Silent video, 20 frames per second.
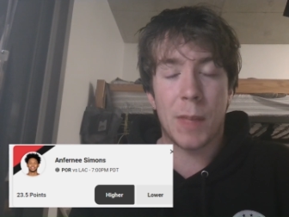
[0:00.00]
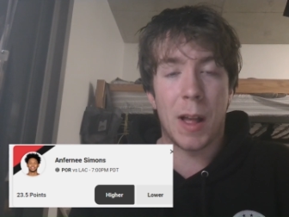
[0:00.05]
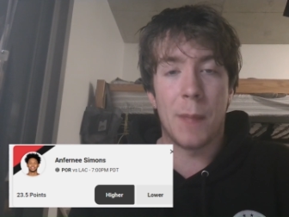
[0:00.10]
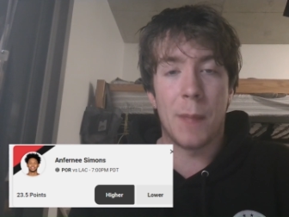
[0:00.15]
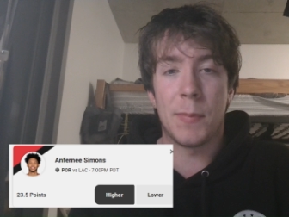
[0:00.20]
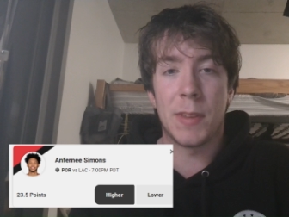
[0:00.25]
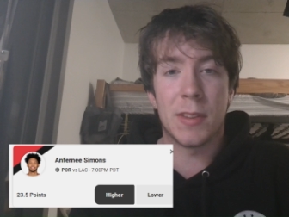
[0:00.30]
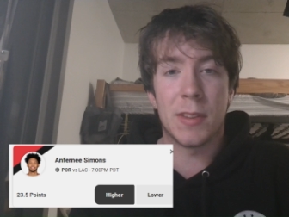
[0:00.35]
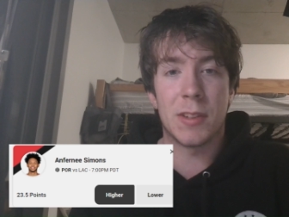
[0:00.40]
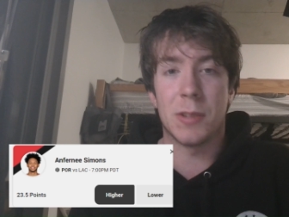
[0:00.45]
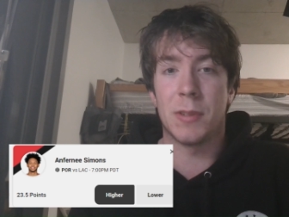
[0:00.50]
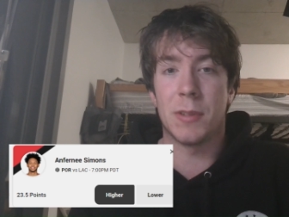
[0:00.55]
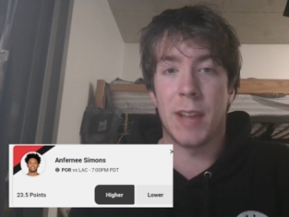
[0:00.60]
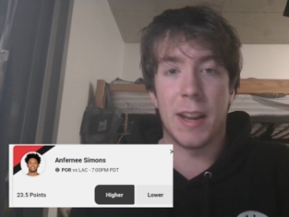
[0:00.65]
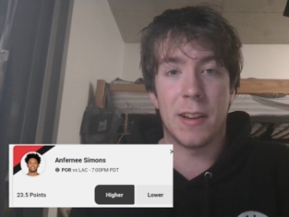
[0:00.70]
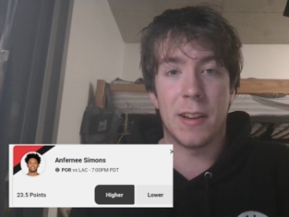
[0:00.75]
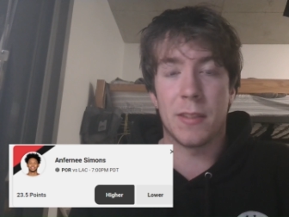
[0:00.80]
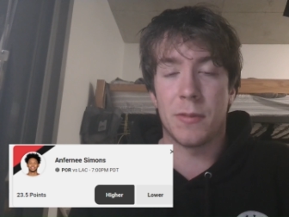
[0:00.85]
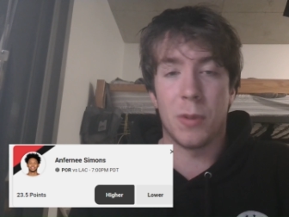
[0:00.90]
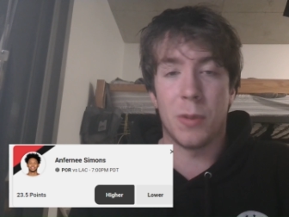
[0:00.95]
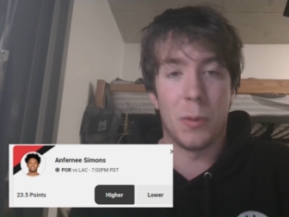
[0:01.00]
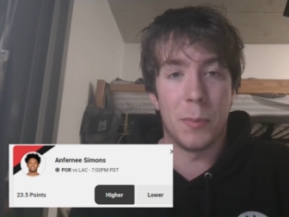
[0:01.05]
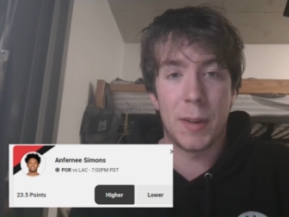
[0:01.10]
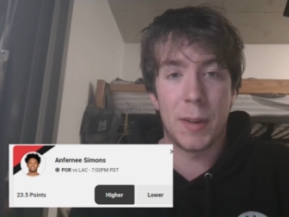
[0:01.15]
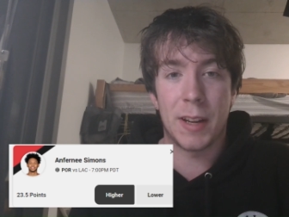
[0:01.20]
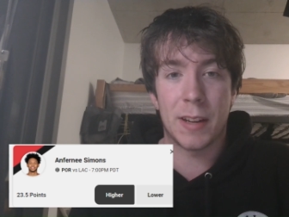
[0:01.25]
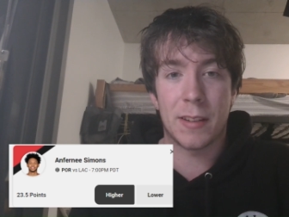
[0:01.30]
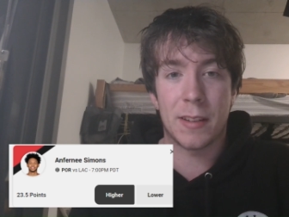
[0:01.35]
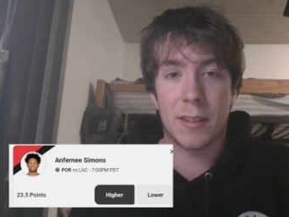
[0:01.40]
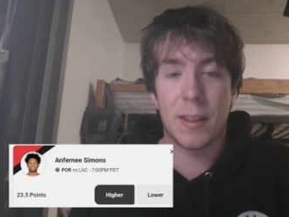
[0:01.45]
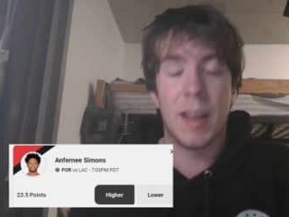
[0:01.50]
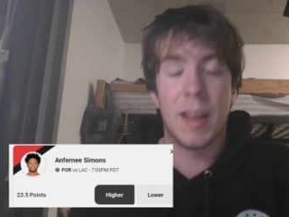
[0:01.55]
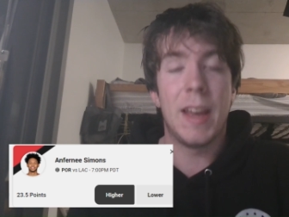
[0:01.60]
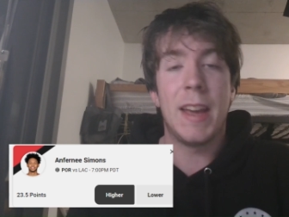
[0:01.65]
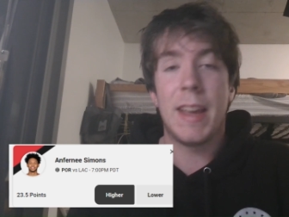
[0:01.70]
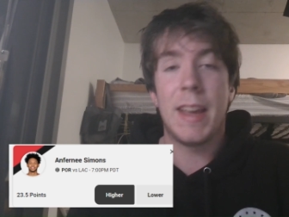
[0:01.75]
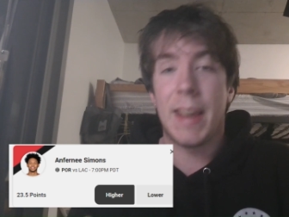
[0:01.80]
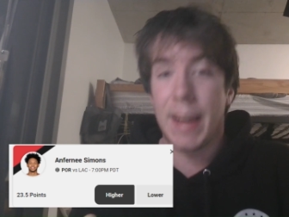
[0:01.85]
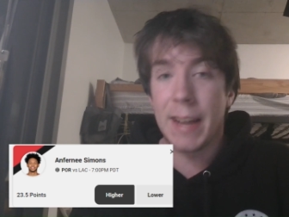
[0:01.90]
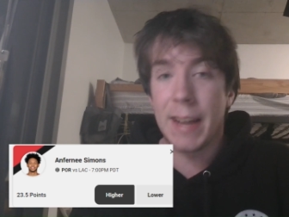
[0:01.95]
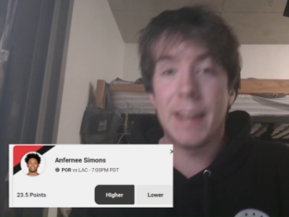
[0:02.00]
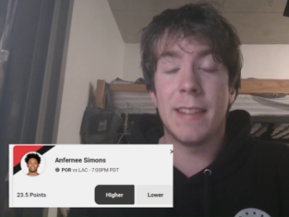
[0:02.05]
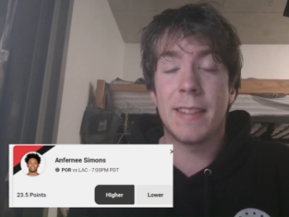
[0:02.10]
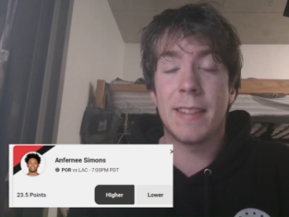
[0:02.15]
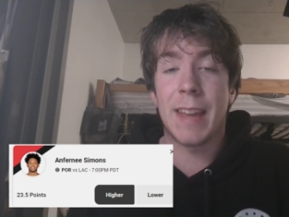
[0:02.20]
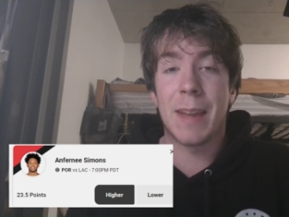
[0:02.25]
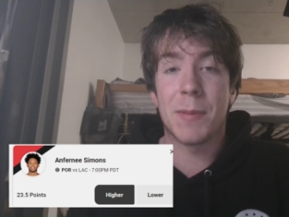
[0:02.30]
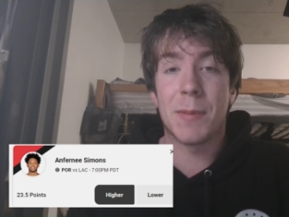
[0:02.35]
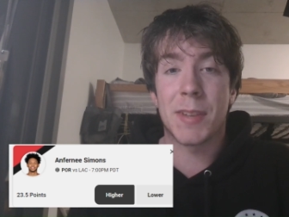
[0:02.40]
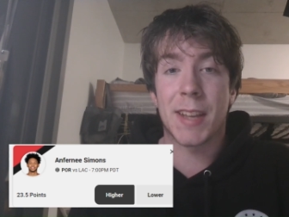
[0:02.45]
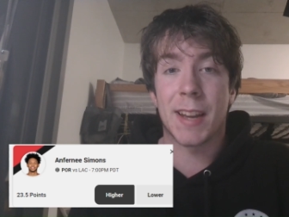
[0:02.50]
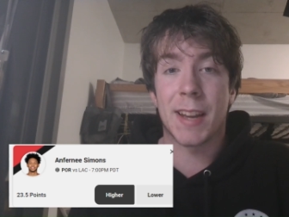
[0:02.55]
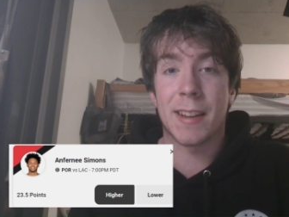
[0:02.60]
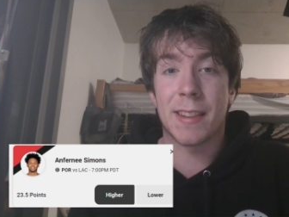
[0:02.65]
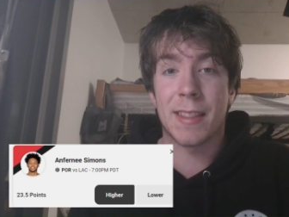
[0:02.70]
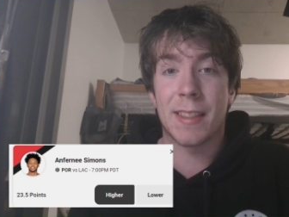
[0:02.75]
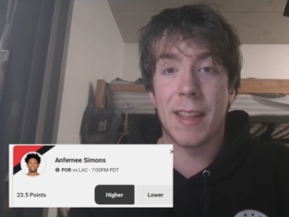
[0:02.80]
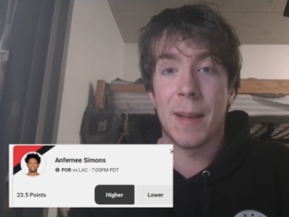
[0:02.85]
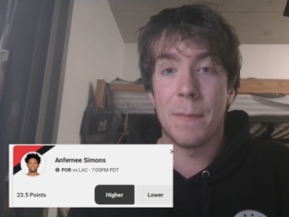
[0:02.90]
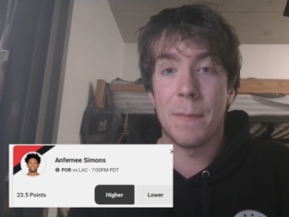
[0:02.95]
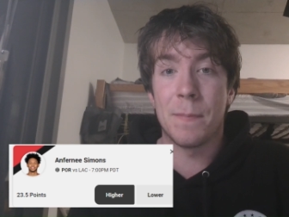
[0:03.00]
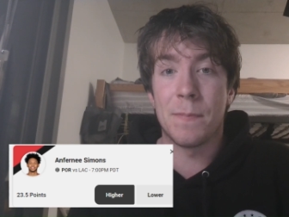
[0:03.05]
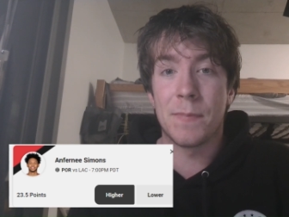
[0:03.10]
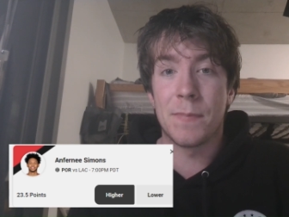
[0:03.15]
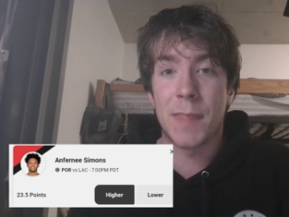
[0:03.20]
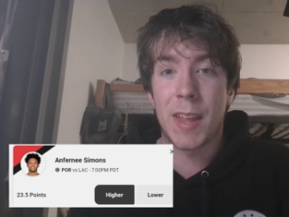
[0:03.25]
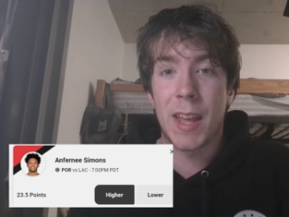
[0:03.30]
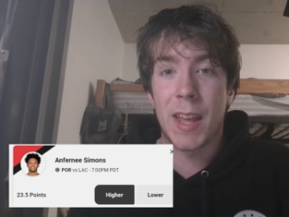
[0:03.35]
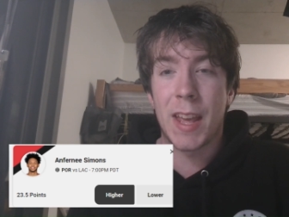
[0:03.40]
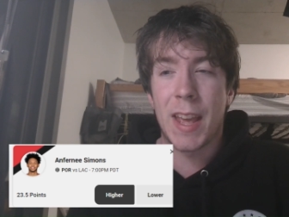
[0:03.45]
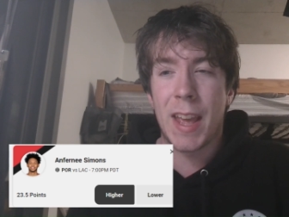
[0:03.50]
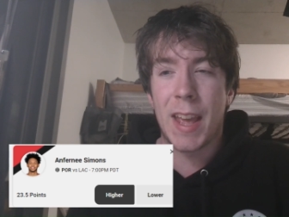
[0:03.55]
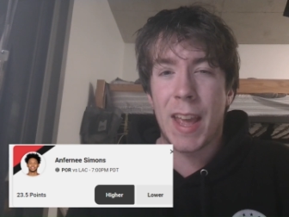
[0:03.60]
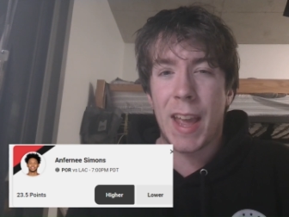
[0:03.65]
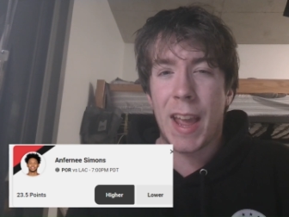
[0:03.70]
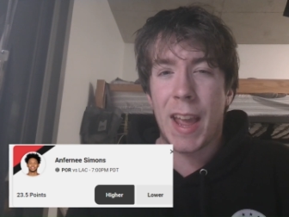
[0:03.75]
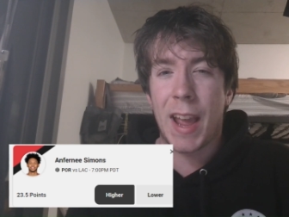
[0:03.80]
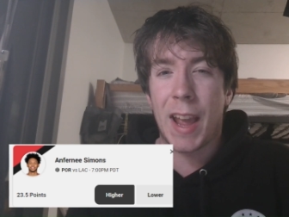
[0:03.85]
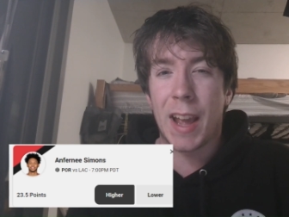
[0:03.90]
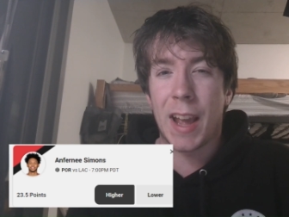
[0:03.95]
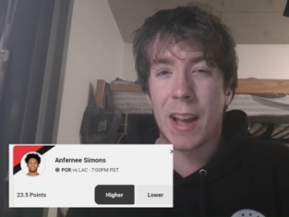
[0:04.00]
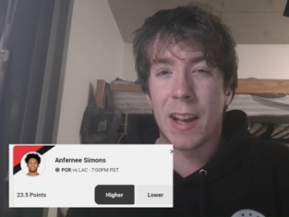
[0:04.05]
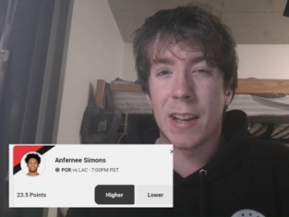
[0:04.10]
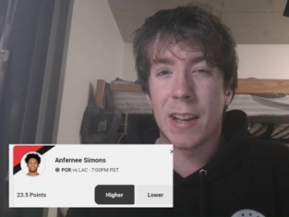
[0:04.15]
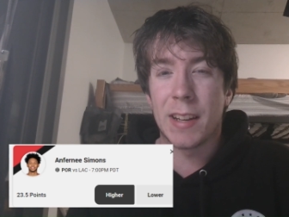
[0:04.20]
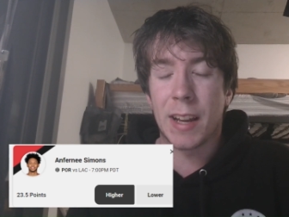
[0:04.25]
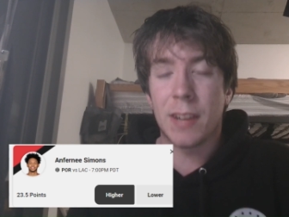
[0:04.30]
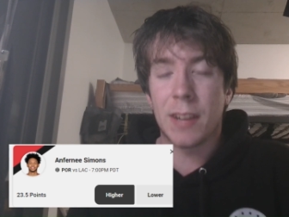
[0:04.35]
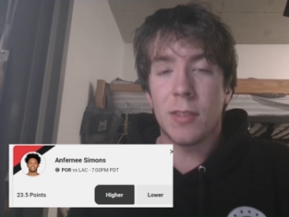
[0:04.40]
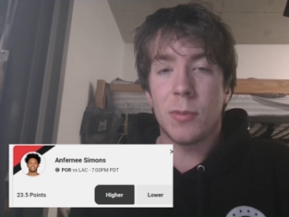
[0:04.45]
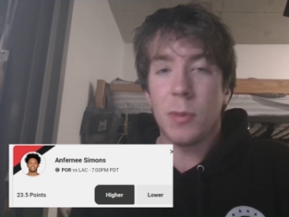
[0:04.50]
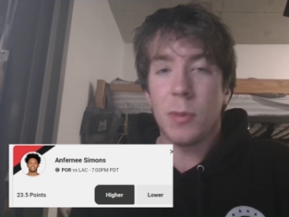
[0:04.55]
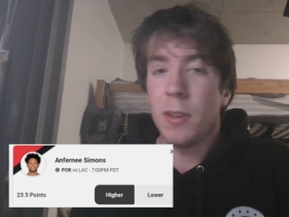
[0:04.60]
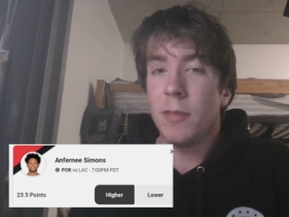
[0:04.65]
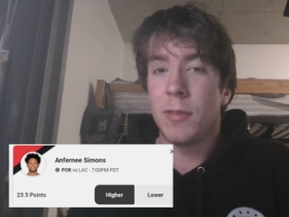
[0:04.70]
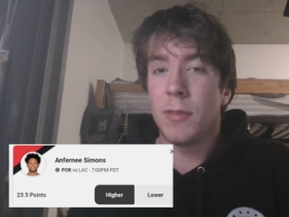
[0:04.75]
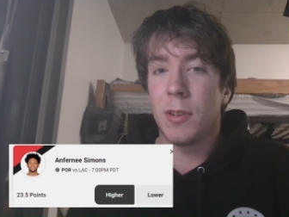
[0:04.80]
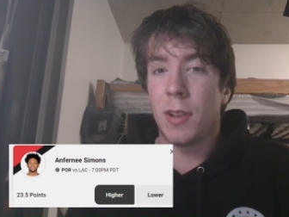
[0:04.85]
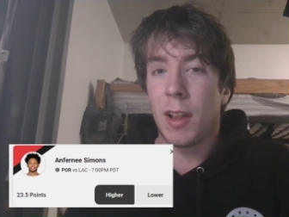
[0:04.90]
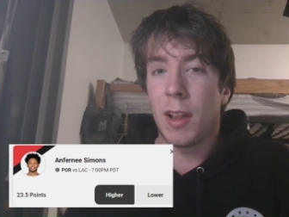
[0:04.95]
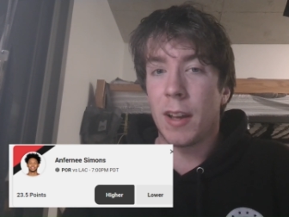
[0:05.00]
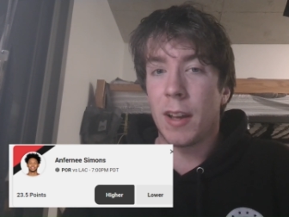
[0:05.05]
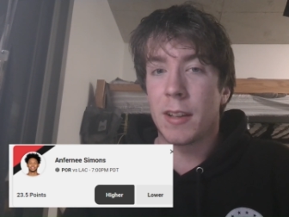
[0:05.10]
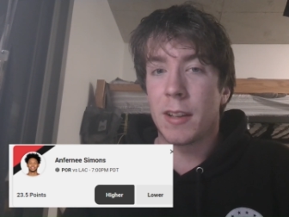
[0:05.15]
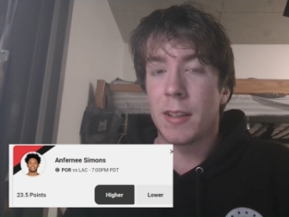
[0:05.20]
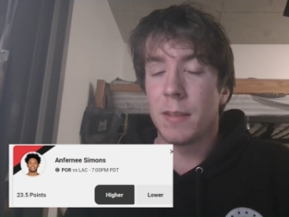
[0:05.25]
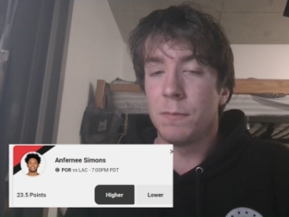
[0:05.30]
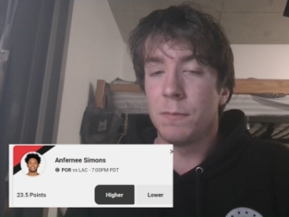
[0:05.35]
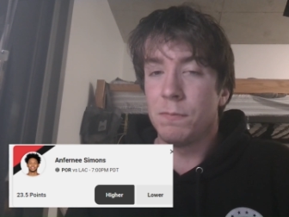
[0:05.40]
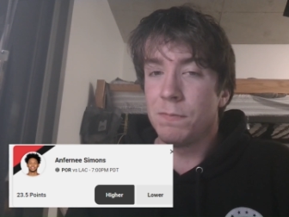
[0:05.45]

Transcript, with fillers: Um, he's still getting his full minutes in his games against them. And I just really feel like,